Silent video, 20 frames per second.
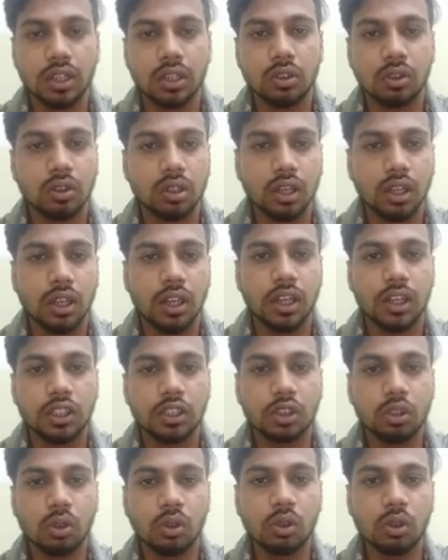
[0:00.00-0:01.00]
Okay,
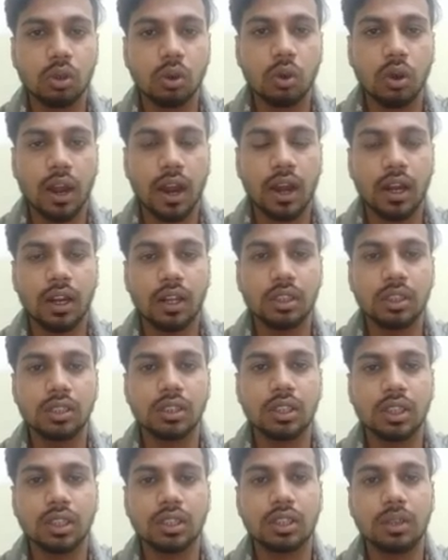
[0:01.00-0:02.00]
so to handle
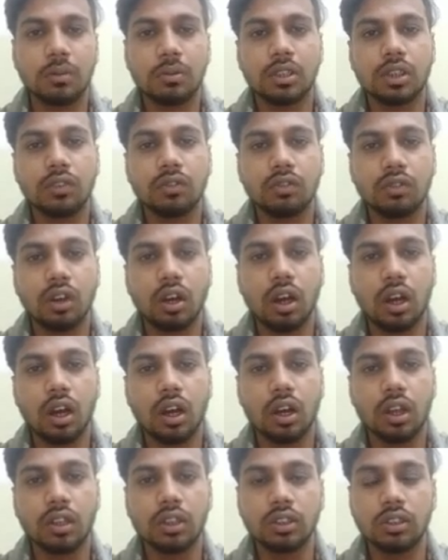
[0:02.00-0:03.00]
this exception,
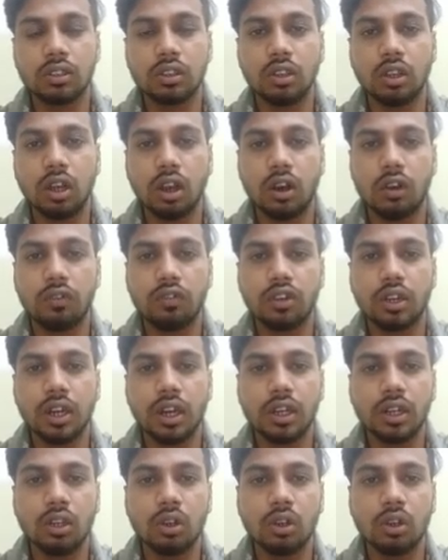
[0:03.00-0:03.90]
we write